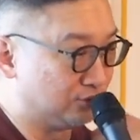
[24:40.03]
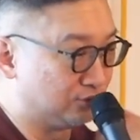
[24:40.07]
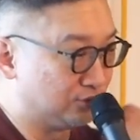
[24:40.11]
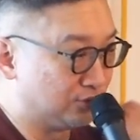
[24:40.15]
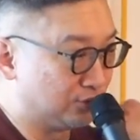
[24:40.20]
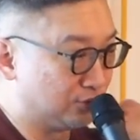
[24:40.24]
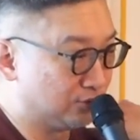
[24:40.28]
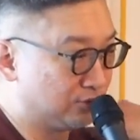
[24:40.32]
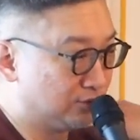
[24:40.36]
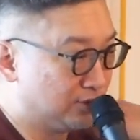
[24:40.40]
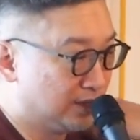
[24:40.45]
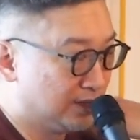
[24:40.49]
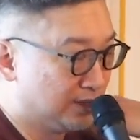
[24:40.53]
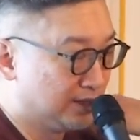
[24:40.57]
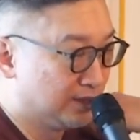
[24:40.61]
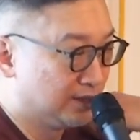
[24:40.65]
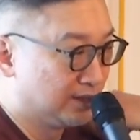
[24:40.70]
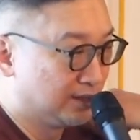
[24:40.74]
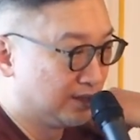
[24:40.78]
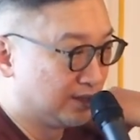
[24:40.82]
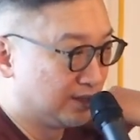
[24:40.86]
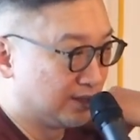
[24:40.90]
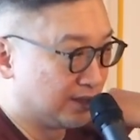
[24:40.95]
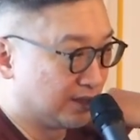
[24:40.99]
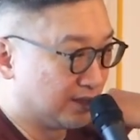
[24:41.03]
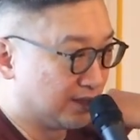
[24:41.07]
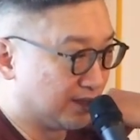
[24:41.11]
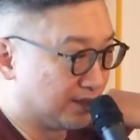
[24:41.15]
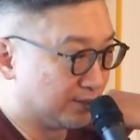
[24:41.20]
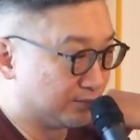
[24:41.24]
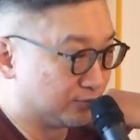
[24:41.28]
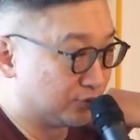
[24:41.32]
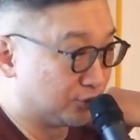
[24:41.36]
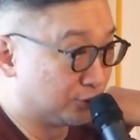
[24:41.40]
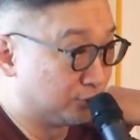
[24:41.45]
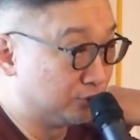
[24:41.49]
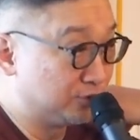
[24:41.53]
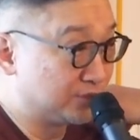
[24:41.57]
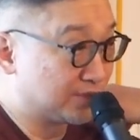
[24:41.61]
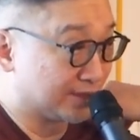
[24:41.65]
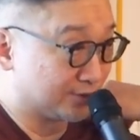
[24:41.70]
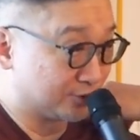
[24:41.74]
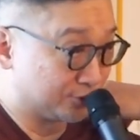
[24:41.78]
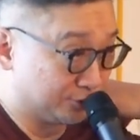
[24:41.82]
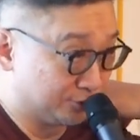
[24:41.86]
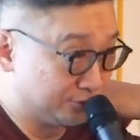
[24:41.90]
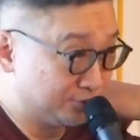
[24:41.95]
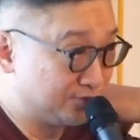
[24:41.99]
you, know, um, tools
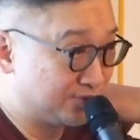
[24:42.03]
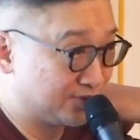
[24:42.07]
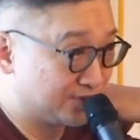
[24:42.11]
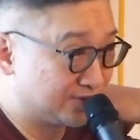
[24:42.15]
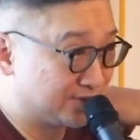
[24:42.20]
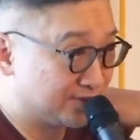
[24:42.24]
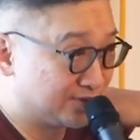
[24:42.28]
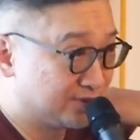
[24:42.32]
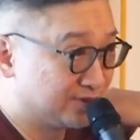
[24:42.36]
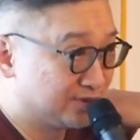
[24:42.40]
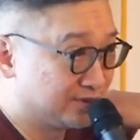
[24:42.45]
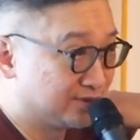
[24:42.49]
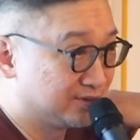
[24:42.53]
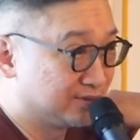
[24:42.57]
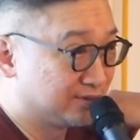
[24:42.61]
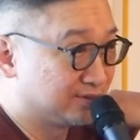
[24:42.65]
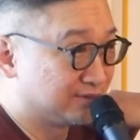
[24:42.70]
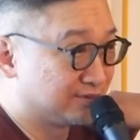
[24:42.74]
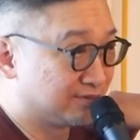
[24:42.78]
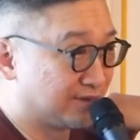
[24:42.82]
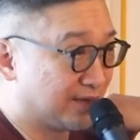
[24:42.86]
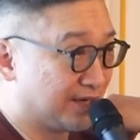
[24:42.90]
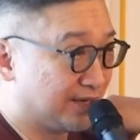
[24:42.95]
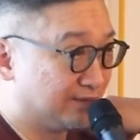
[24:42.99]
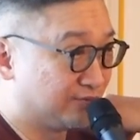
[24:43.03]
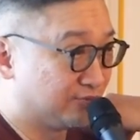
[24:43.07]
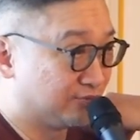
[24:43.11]
are tools, right?